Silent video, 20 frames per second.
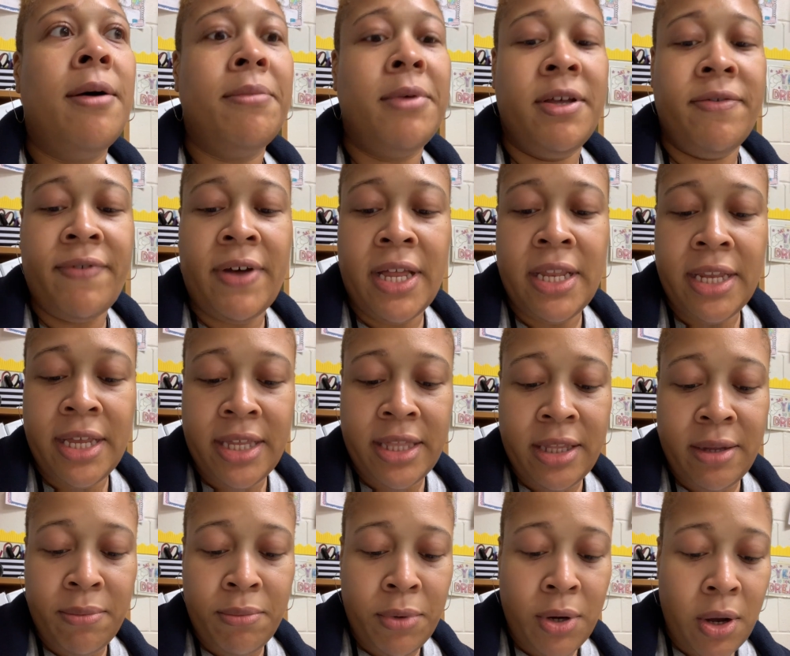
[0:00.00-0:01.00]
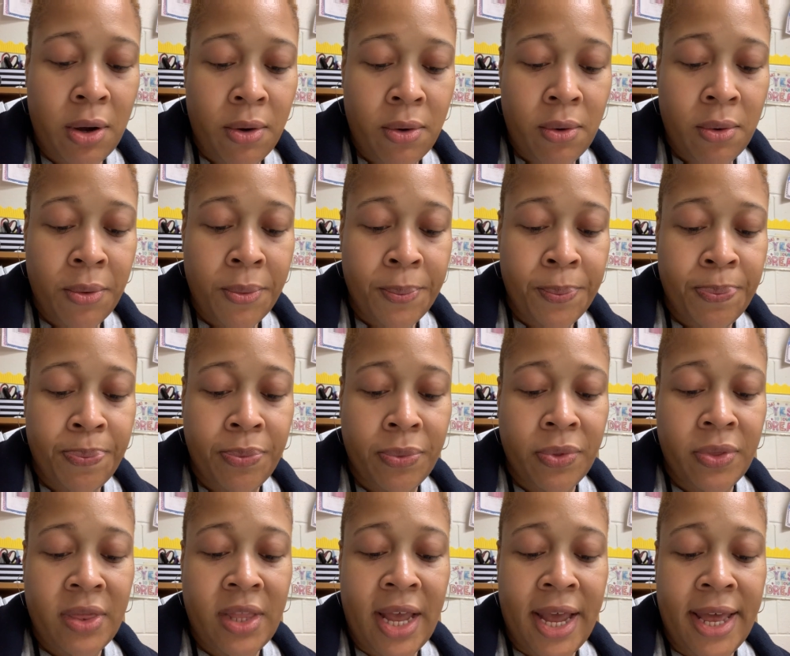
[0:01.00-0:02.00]
if I let them know
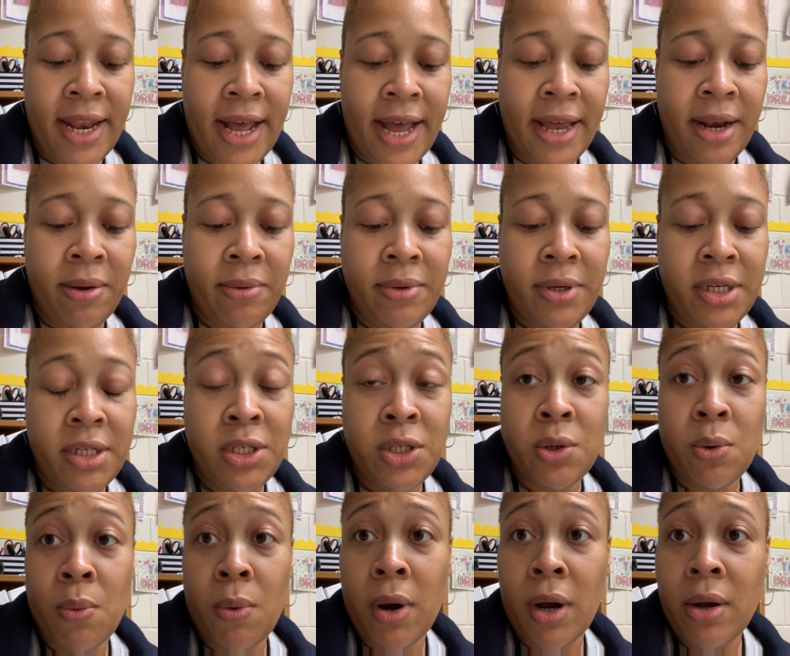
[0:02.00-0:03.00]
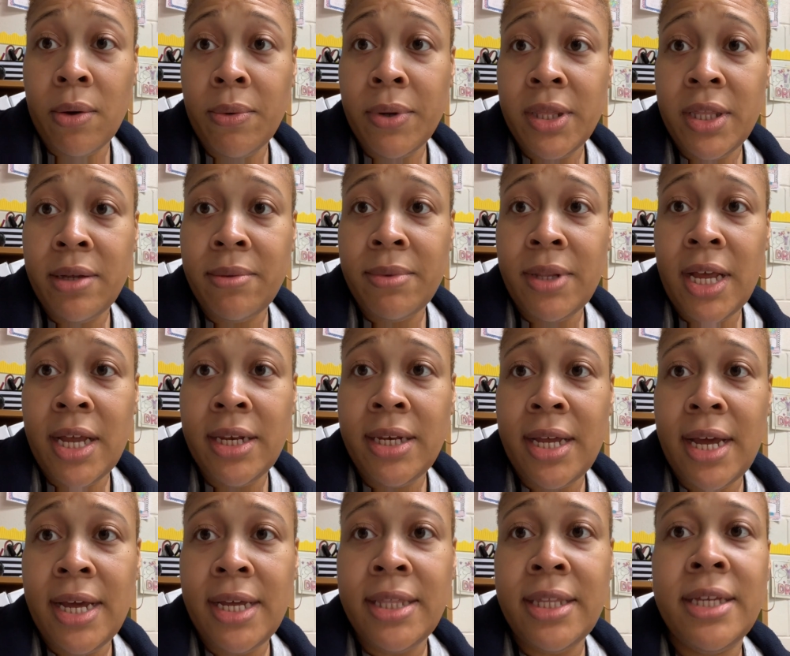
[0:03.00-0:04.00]
that I don't need to work with them that
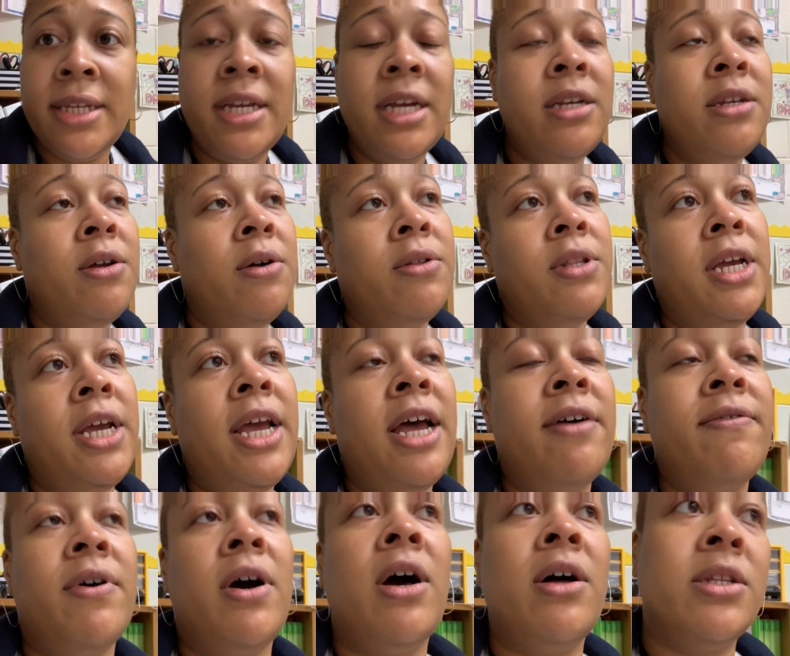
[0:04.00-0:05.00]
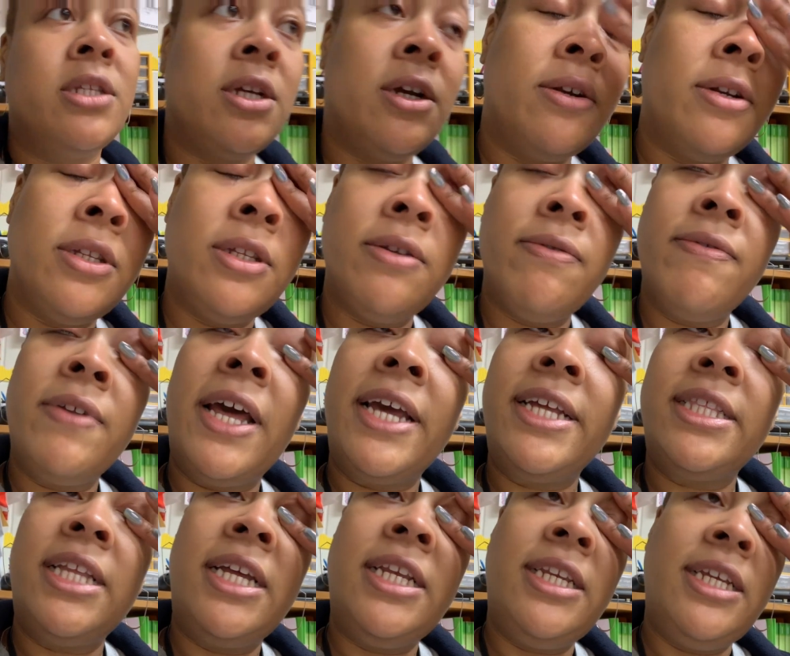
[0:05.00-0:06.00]
day, then they know they have an alternative,
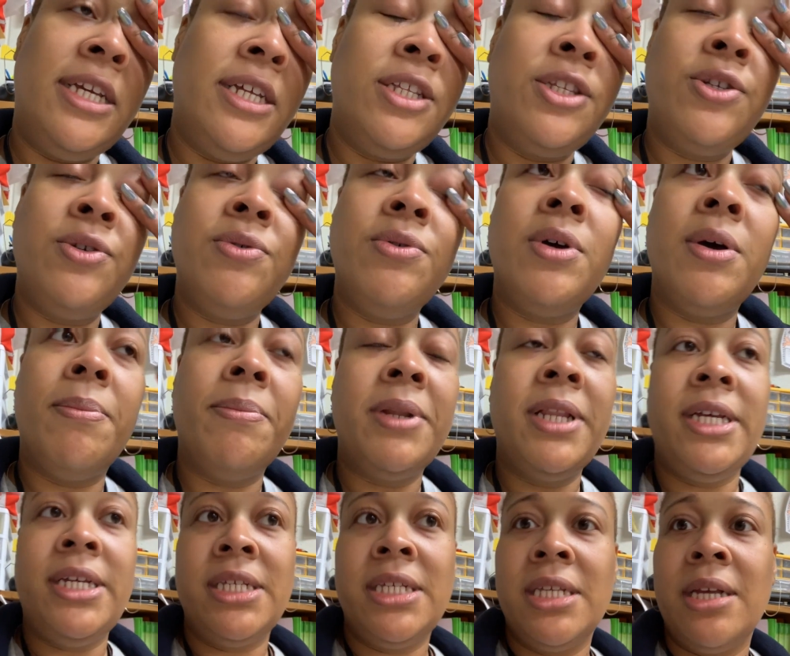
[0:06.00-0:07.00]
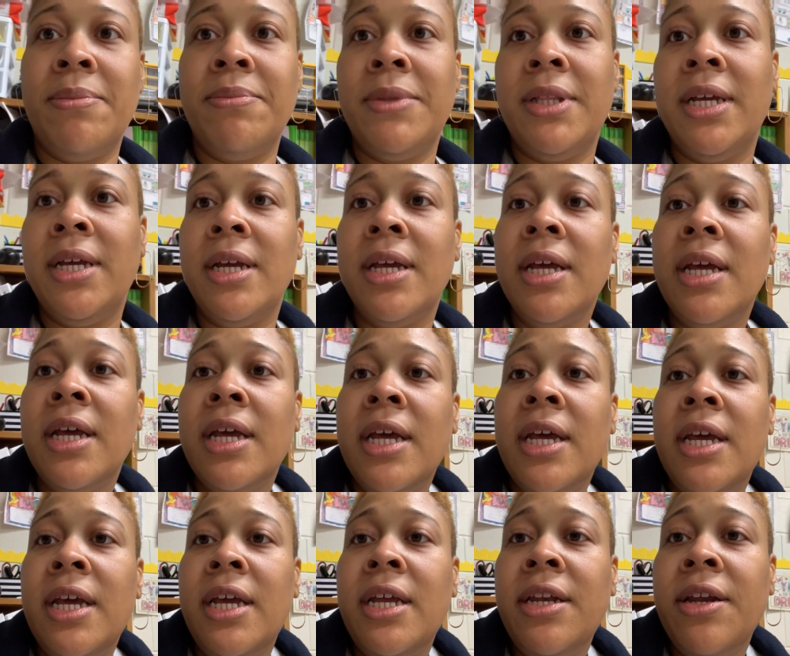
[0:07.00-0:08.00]
like they need to complete something
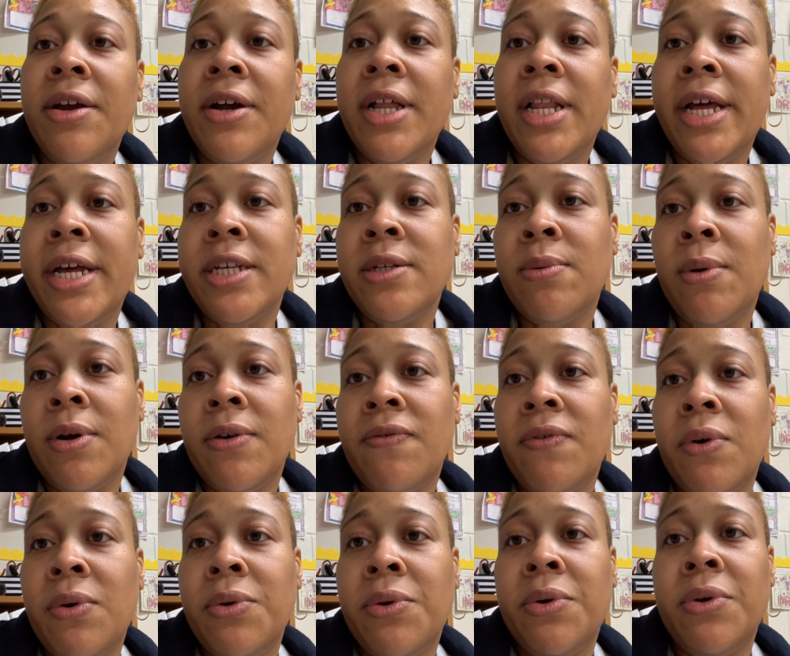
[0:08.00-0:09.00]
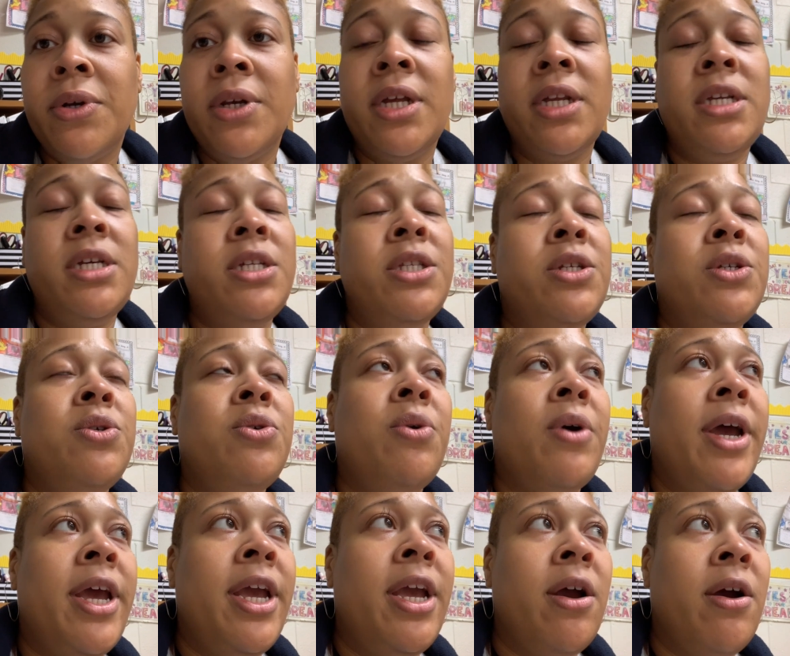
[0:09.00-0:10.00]
in their classwork folder or they need to do
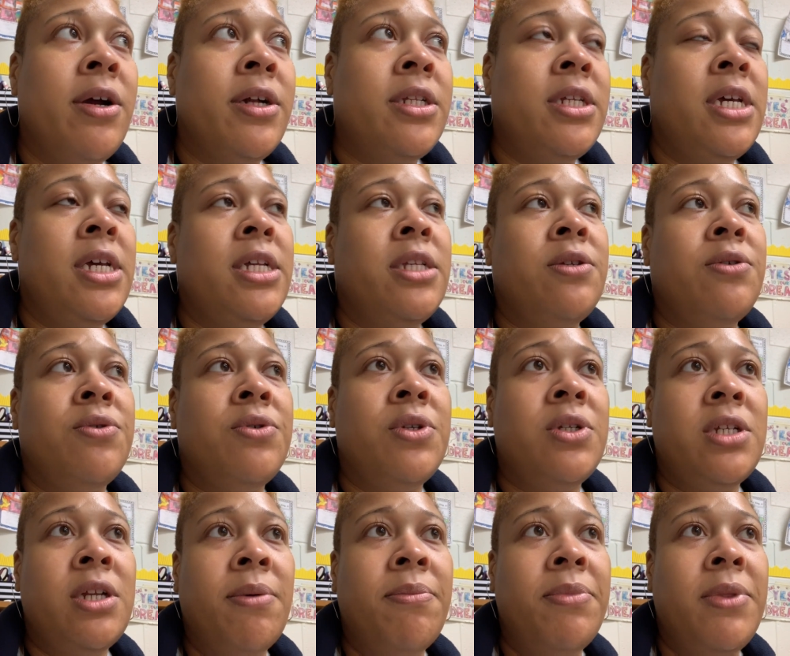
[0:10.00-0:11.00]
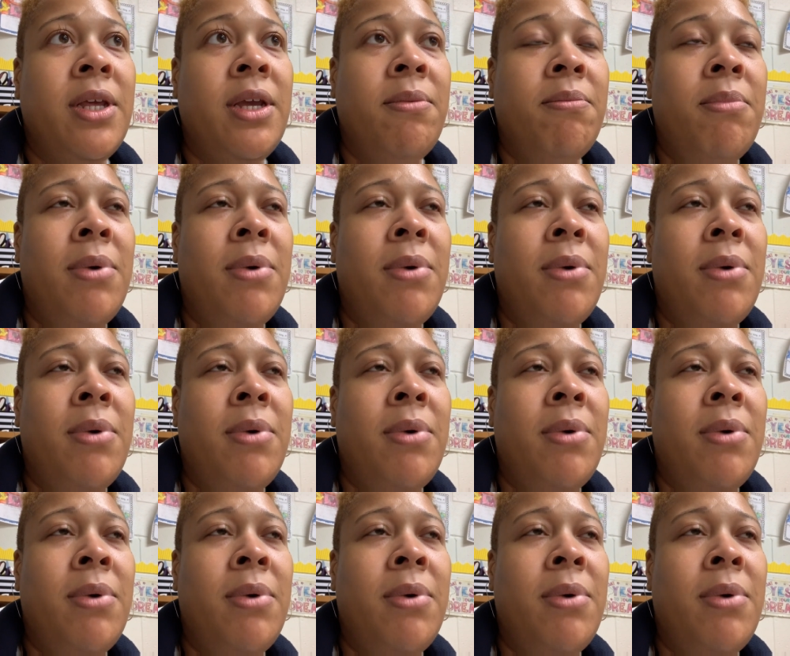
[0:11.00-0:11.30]
an AR test or something.